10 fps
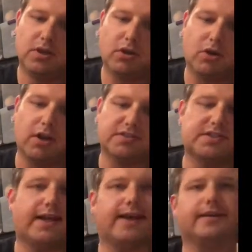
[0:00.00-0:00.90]

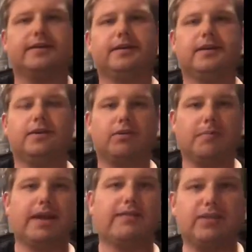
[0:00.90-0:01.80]
Cross TAC. They're
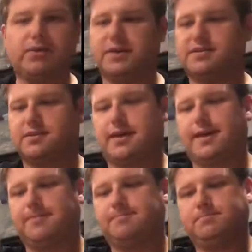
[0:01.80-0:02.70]
made in the USA.